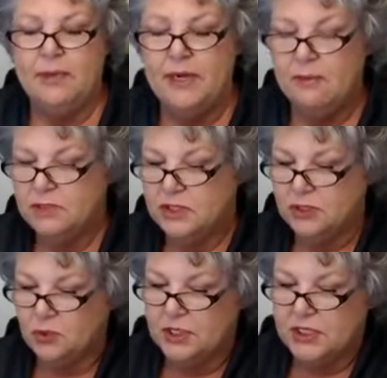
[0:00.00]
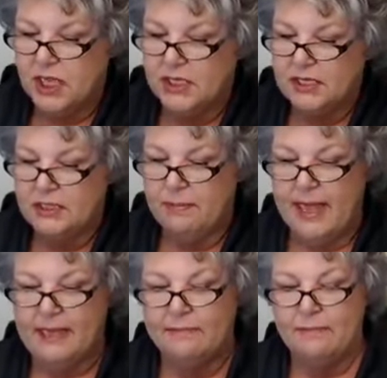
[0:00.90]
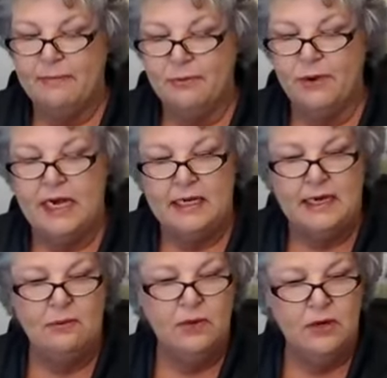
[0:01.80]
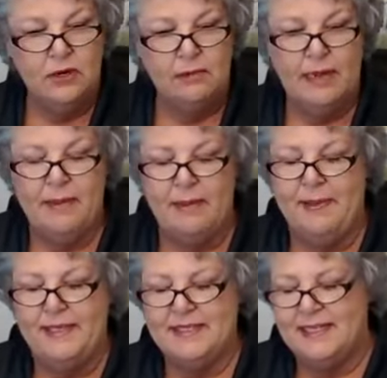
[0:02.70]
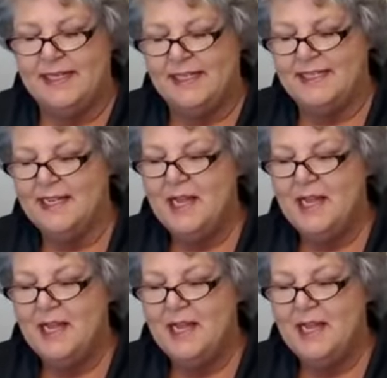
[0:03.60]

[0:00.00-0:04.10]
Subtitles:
but it just sort of tucked in the back of my brain, and I went on about my business